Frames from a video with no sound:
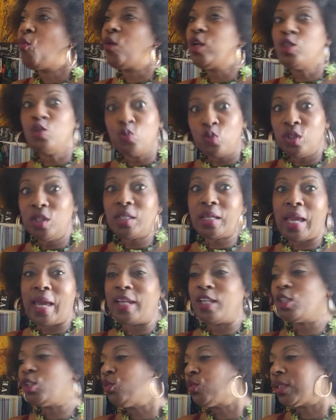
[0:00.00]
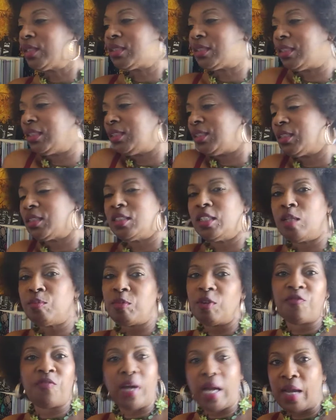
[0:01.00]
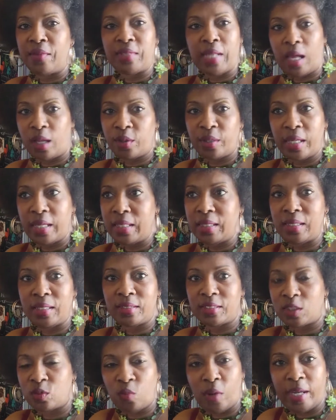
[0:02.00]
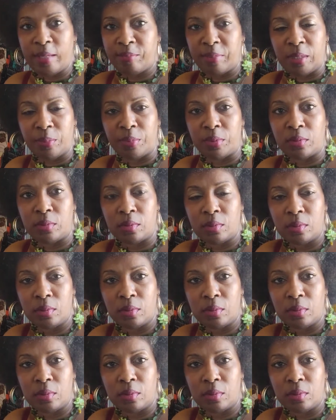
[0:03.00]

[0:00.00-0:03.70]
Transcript: When you look at it, you can see just nothing but five dollar Indians and white people.